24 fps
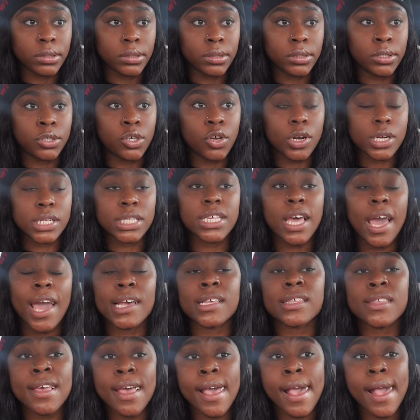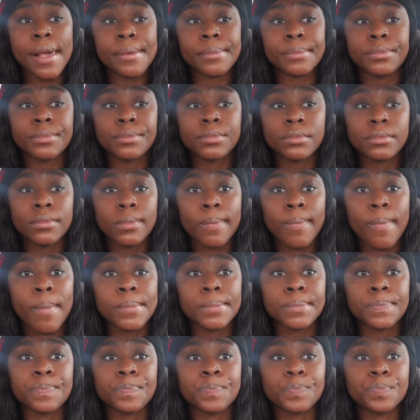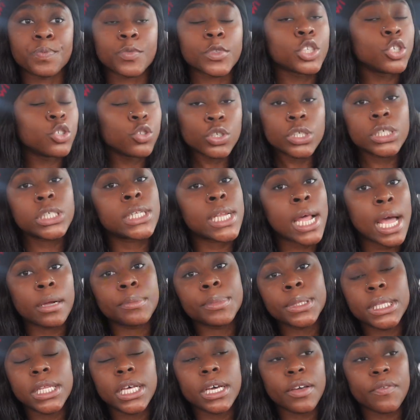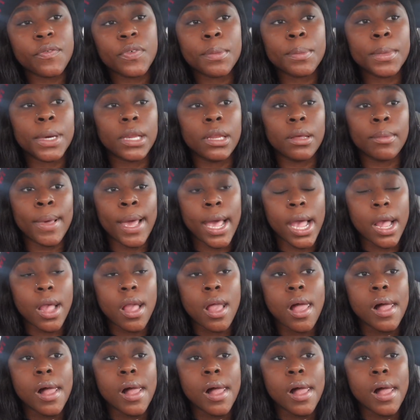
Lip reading: your tax time you should not be looking for money back.